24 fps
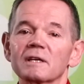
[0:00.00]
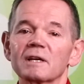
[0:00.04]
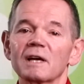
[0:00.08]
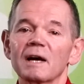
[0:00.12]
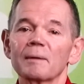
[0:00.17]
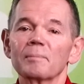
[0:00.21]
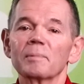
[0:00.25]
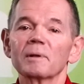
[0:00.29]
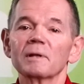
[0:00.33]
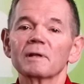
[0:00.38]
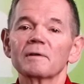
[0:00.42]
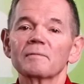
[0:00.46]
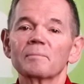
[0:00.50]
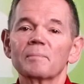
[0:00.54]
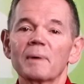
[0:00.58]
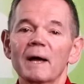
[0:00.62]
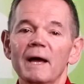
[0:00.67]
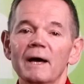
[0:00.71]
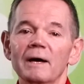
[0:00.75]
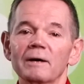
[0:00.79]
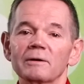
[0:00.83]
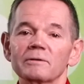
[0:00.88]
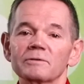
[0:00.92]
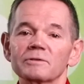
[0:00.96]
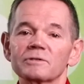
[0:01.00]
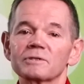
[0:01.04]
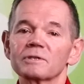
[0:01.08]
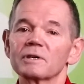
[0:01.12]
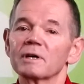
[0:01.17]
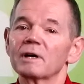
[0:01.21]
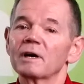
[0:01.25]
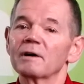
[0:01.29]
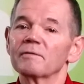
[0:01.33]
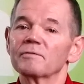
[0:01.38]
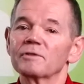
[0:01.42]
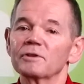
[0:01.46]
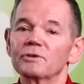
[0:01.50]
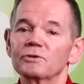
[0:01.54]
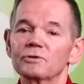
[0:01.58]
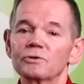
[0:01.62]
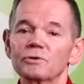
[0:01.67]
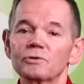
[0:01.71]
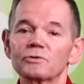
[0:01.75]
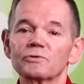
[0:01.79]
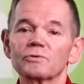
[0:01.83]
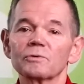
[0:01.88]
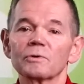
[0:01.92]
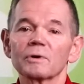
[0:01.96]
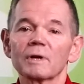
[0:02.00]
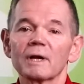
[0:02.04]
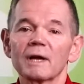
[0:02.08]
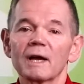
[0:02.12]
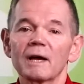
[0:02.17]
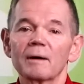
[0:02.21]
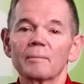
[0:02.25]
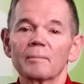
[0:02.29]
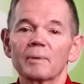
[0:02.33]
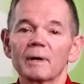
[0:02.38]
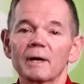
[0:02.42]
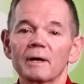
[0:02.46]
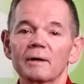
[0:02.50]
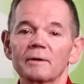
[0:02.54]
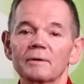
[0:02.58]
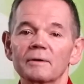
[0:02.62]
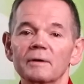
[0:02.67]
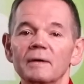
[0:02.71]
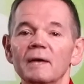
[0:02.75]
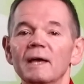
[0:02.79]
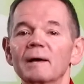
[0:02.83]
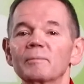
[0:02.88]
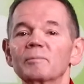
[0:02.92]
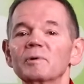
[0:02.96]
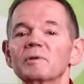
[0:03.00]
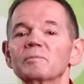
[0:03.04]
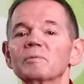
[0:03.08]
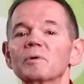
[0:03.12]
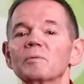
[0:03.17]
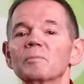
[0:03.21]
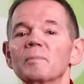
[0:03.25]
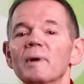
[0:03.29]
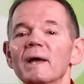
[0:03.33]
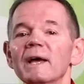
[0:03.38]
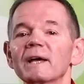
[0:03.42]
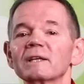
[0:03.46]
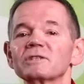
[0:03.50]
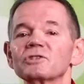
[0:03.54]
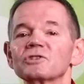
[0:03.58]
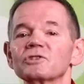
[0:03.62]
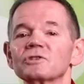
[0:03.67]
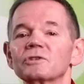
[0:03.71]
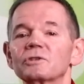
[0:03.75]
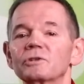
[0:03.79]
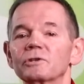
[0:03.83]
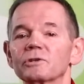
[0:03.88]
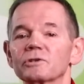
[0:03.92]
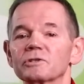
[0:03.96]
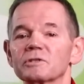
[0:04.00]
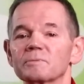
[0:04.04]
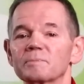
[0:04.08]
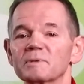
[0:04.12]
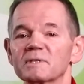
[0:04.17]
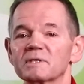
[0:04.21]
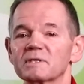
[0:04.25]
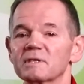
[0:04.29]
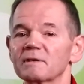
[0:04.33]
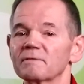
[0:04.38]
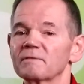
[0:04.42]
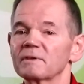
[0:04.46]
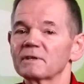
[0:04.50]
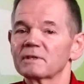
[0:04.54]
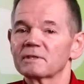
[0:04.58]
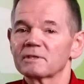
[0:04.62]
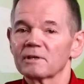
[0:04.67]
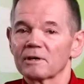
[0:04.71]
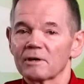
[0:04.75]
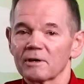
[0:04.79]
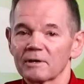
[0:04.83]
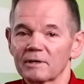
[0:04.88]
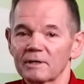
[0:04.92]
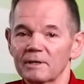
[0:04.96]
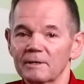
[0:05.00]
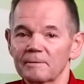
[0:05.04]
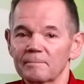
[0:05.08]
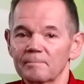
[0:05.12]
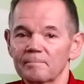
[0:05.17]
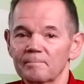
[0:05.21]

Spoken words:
a couple of pounds of the neutral compound and we will match to your specific target.